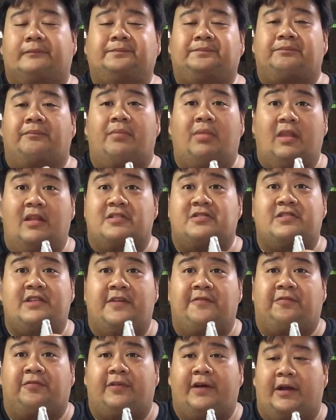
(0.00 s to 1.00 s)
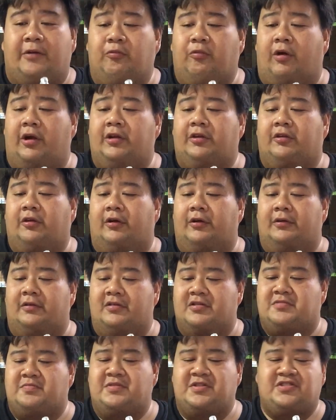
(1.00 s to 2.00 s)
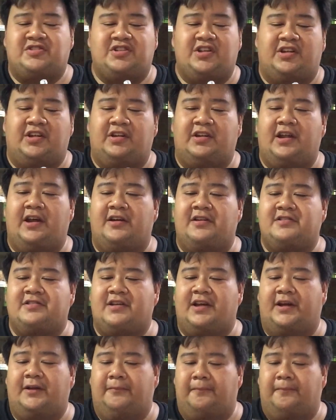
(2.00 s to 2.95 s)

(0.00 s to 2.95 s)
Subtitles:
This deep fried wonton has been sitting there inside.